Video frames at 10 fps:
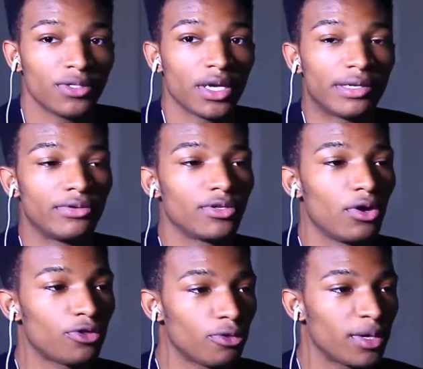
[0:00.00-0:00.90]
homosexuals
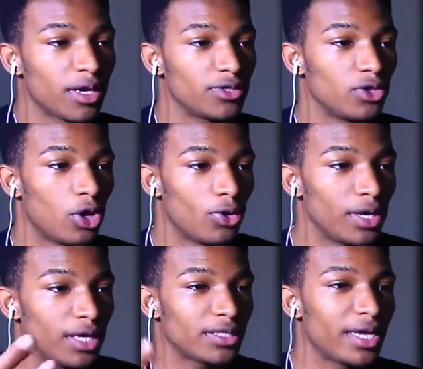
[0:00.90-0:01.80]
go through because you
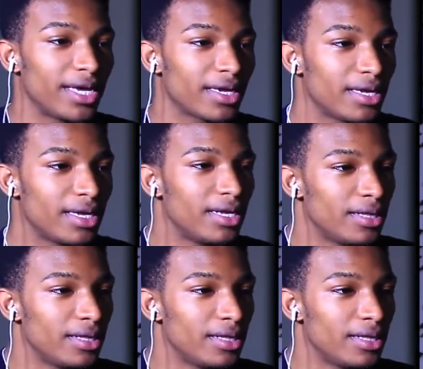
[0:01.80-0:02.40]
know, it's like